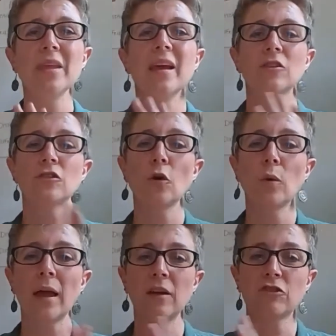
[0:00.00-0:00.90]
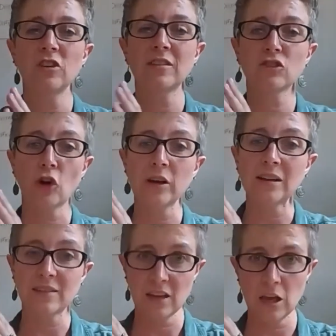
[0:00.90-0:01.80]
So if she's
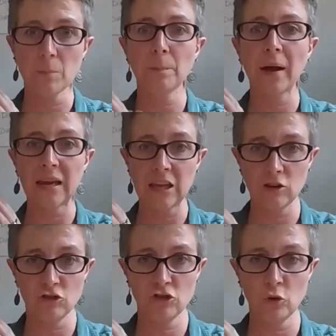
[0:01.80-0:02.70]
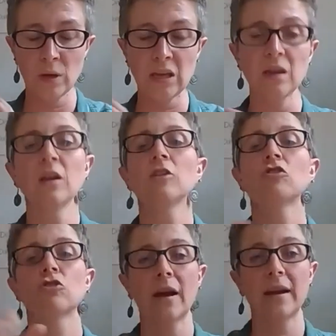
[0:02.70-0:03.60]
starting to get bitey and chewy,
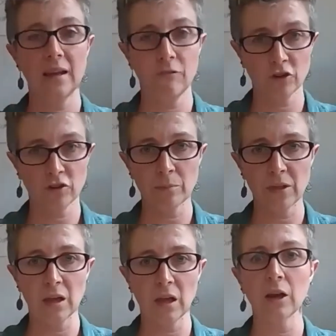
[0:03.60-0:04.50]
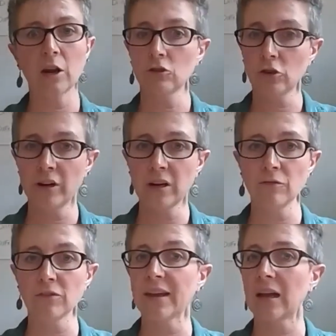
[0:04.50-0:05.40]
try to give her something, an
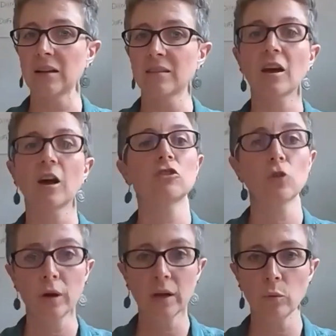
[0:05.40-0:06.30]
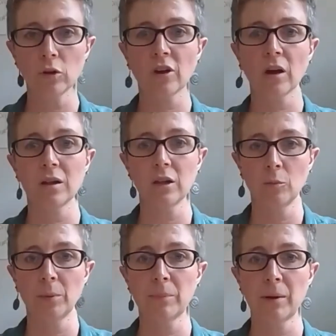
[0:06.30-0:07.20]
alternative, like a tug toy. We'll talk a
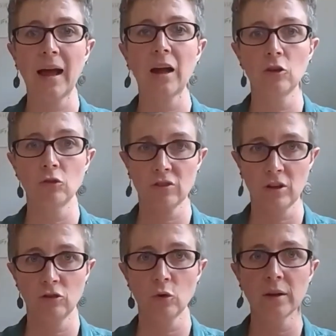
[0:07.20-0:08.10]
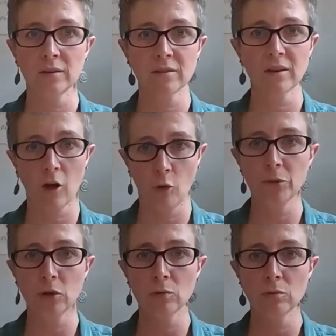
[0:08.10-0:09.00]
little bit about how to use tug toys to help
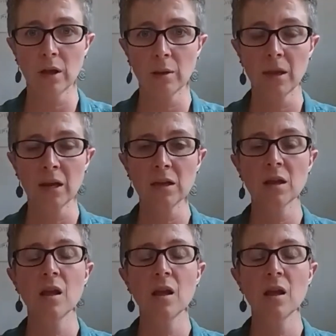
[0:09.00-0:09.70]
you in a minute.